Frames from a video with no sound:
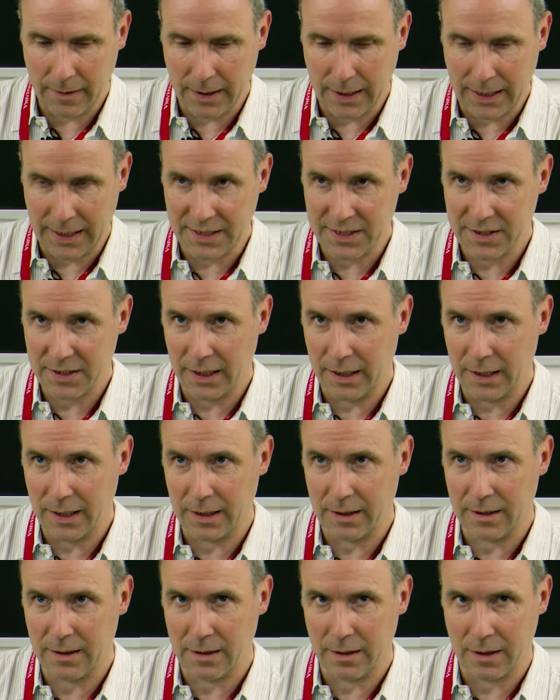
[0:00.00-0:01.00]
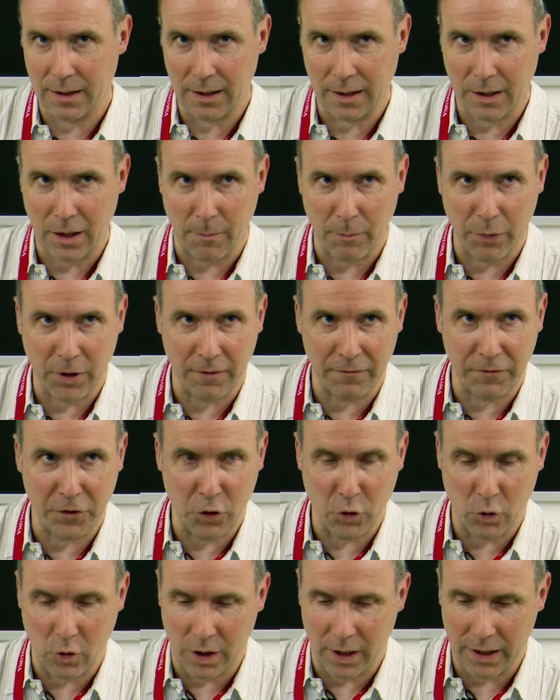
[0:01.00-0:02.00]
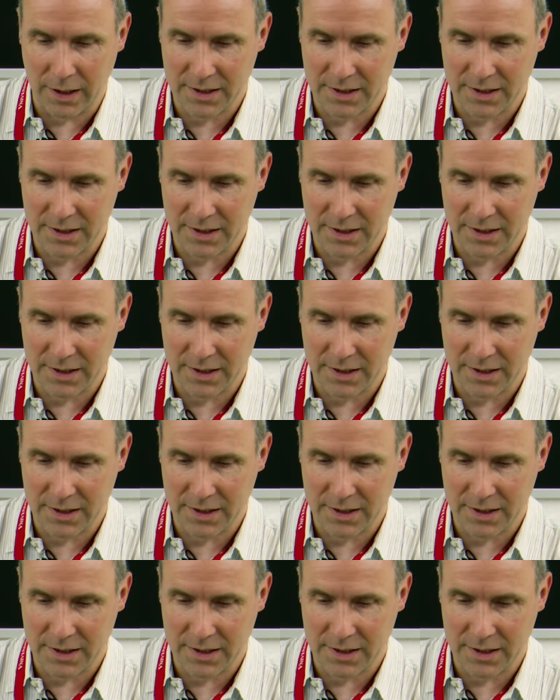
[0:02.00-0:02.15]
I see that a couple of you are